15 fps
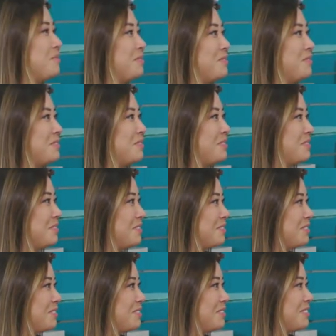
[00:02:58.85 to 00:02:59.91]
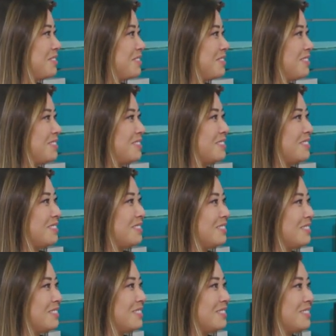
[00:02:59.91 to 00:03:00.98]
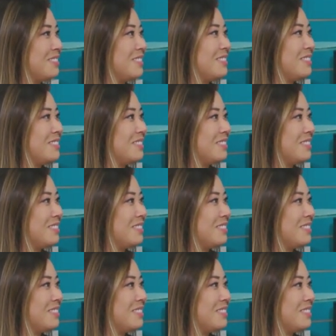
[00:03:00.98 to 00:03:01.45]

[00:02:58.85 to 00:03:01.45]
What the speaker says: This person isn't speaking.